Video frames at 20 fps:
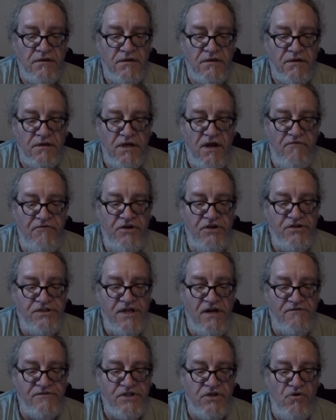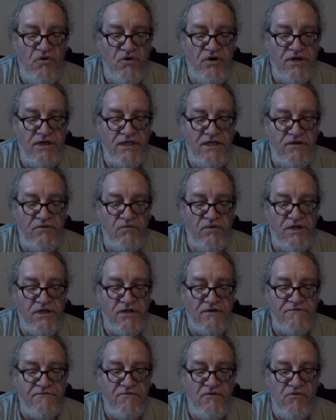Govern yourselves accordingly. We look
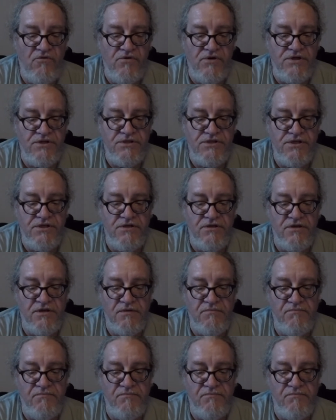forward to your